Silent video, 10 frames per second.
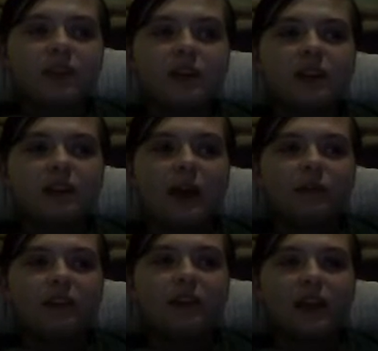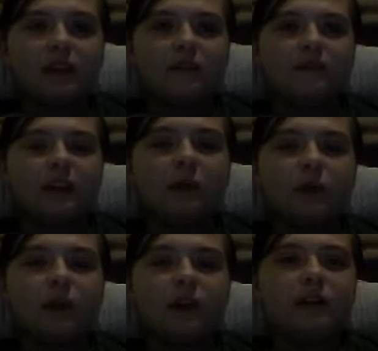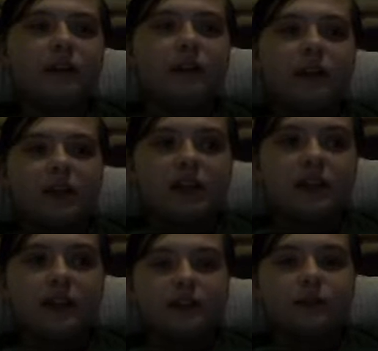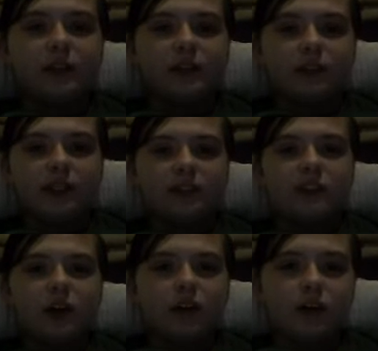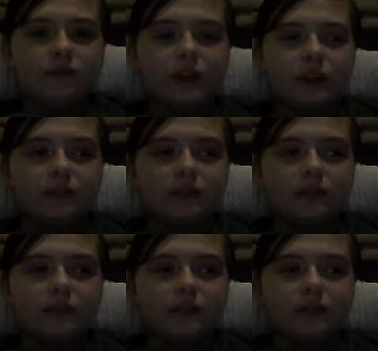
that was in like a field, and like 3 other kids got off there.